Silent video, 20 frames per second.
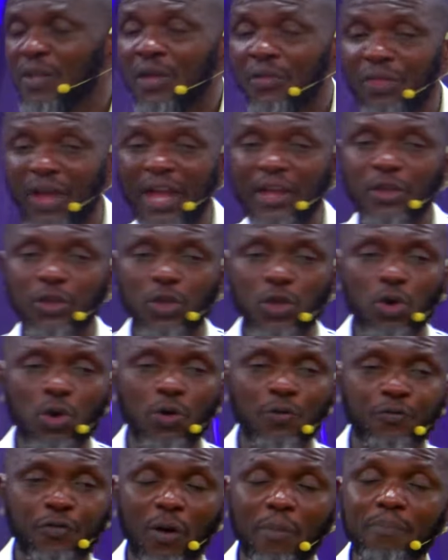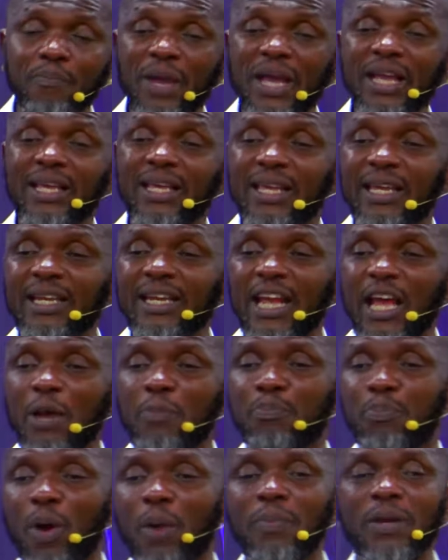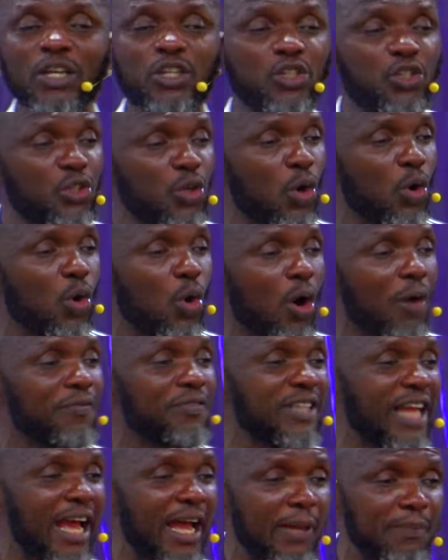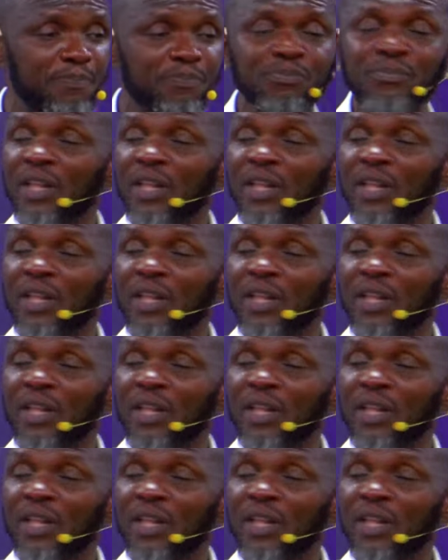Thank you for making a public show of them.